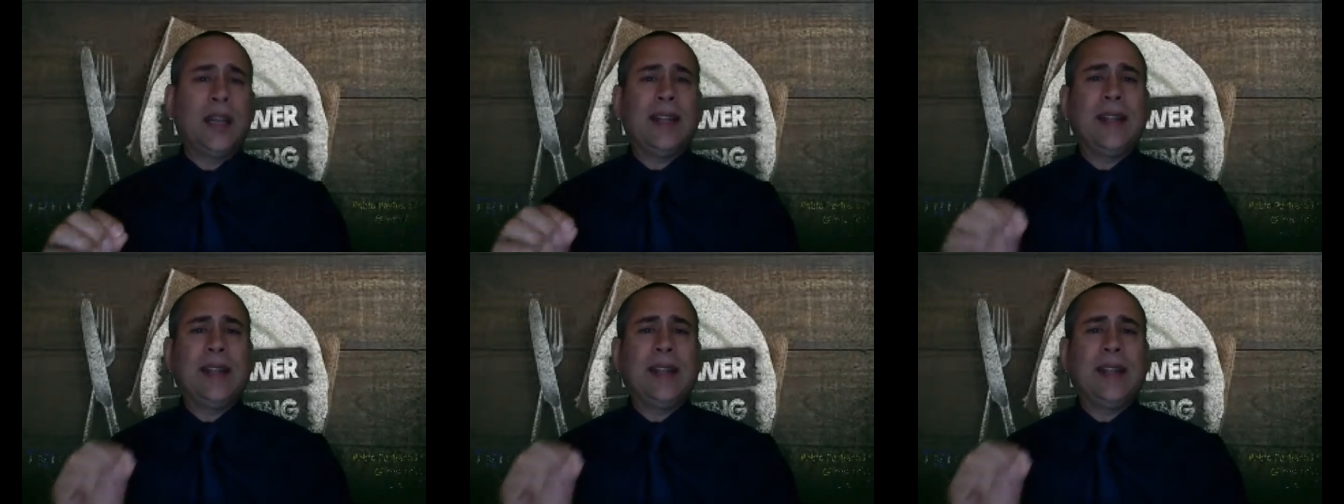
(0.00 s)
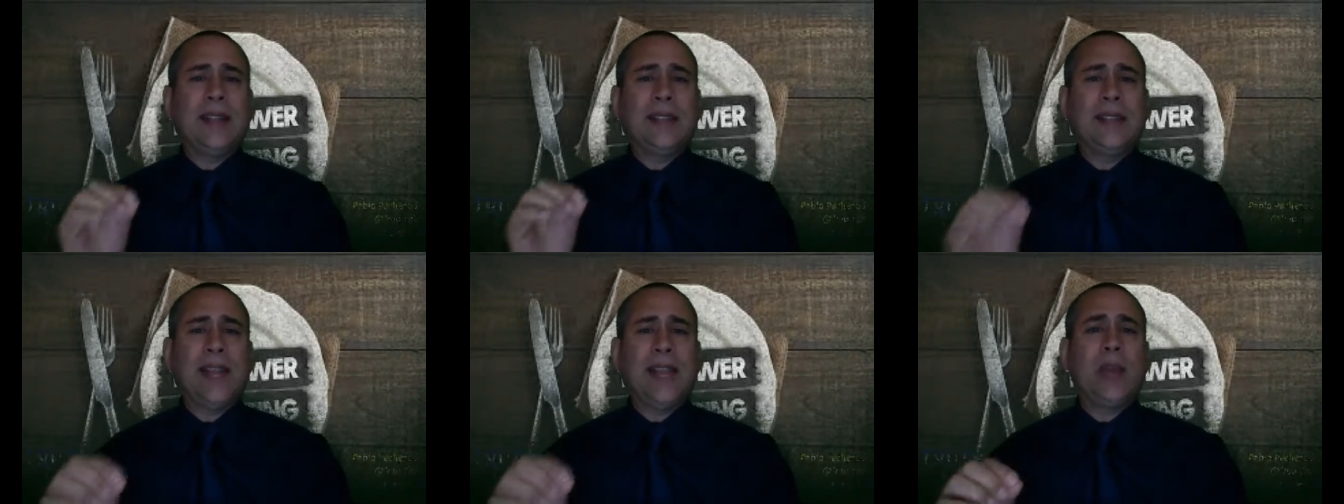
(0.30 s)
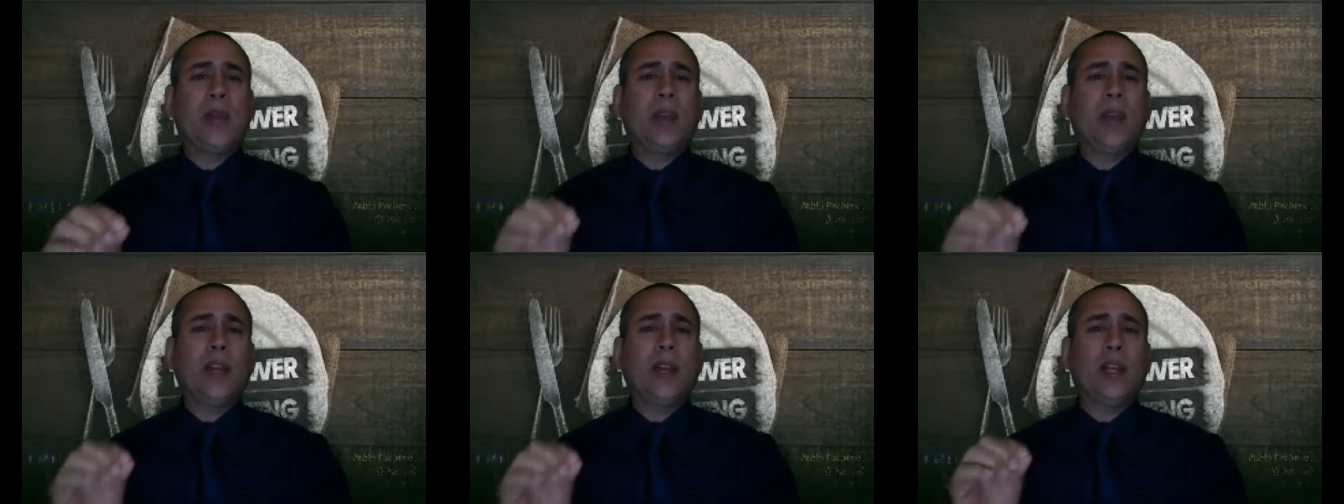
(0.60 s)
that
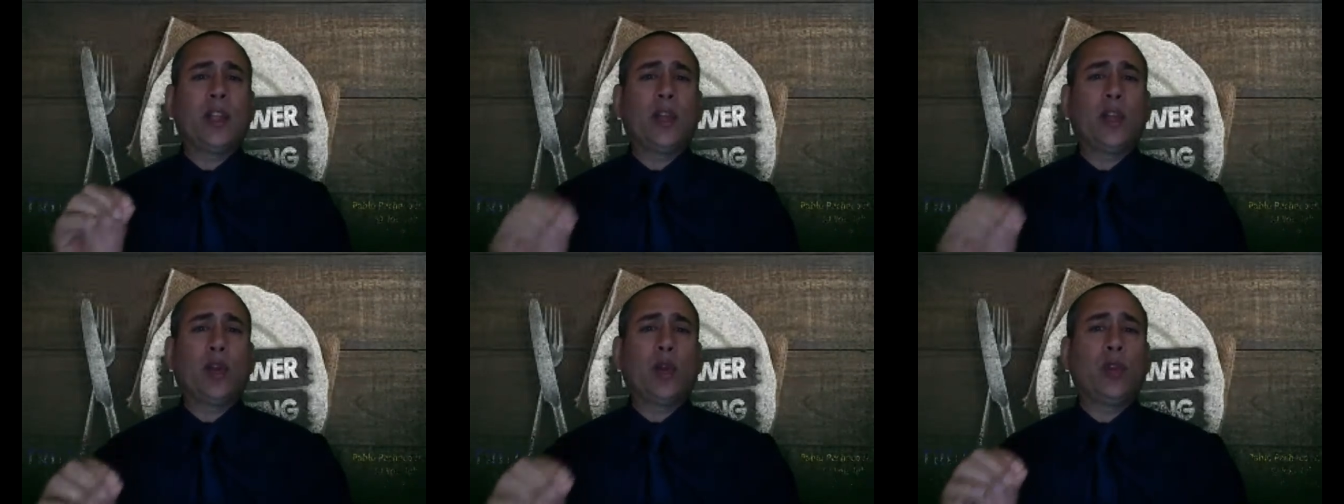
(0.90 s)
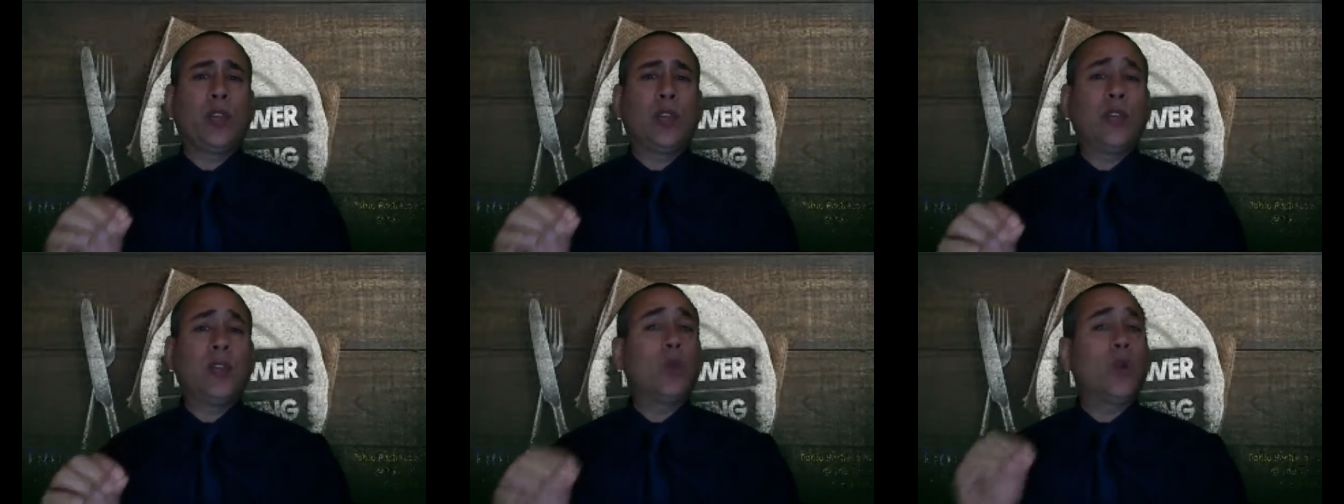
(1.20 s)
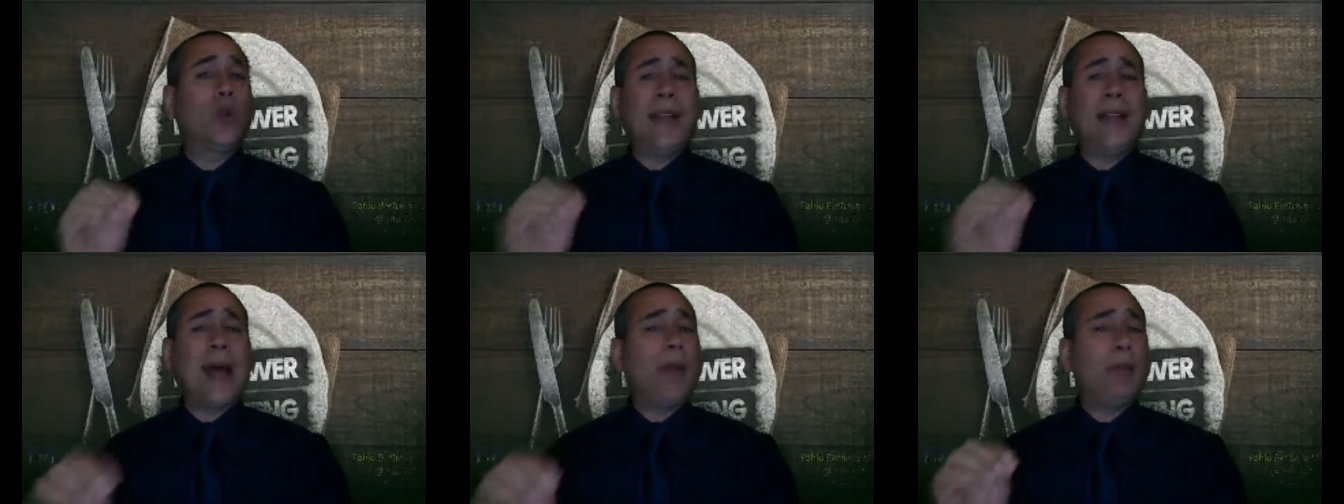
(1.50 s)
sacred and eternal things
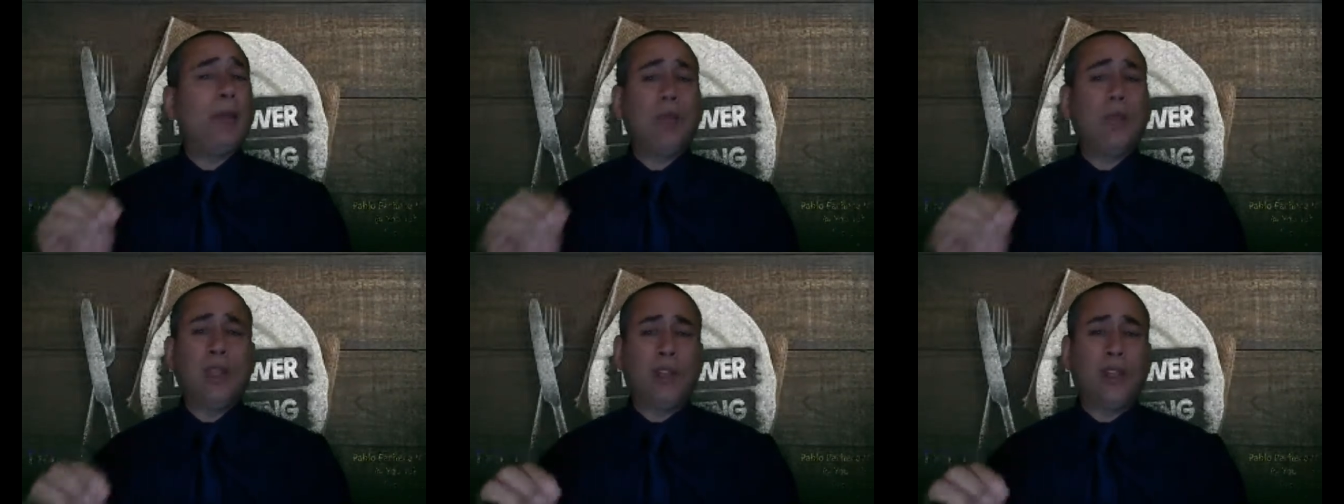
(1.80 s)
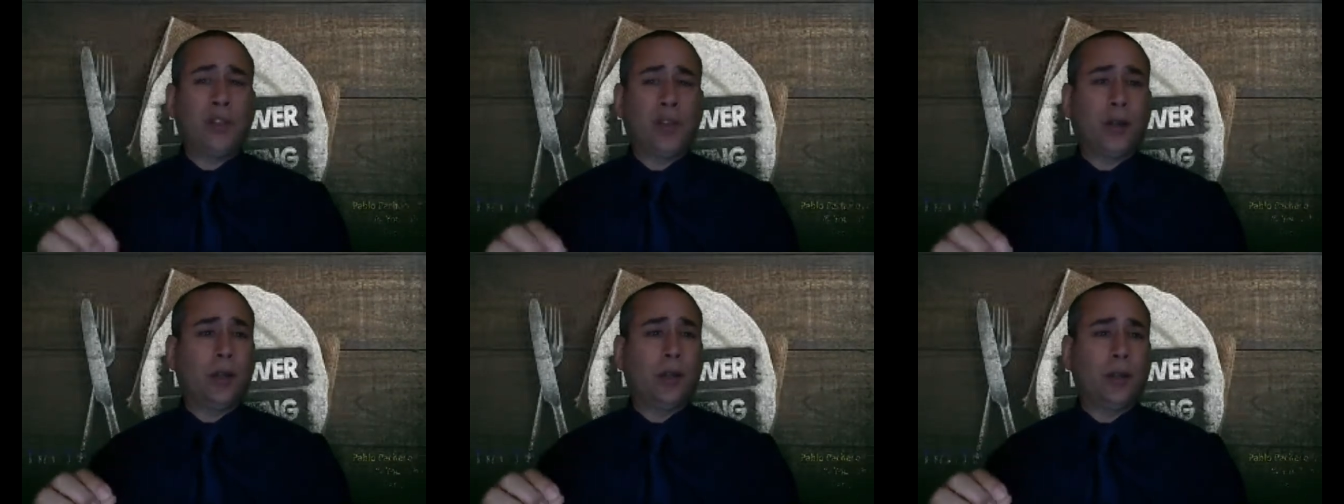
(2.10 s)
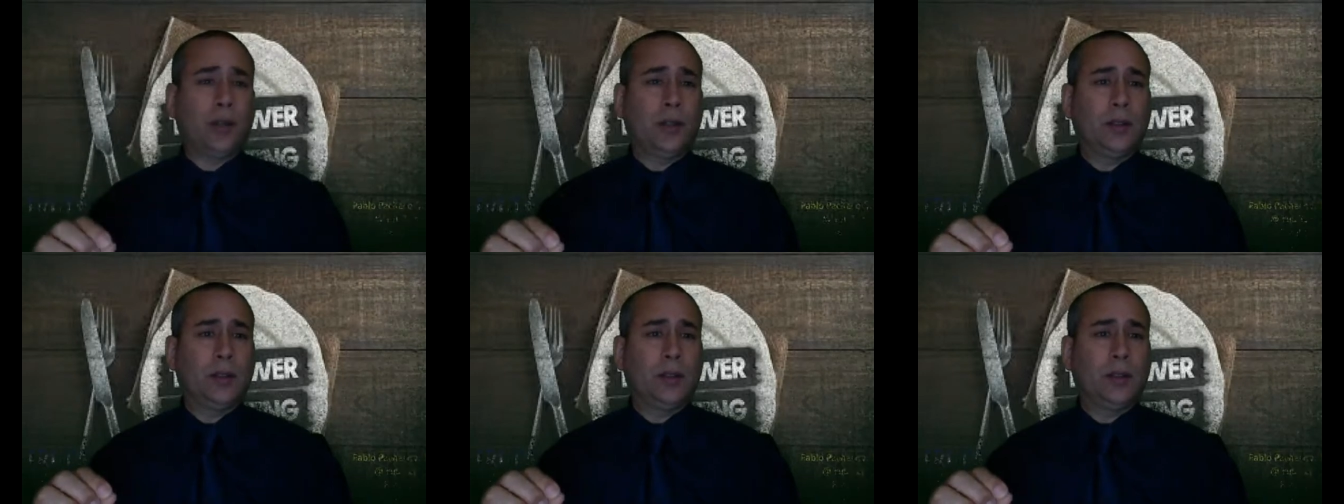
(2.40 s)
would not be discerned.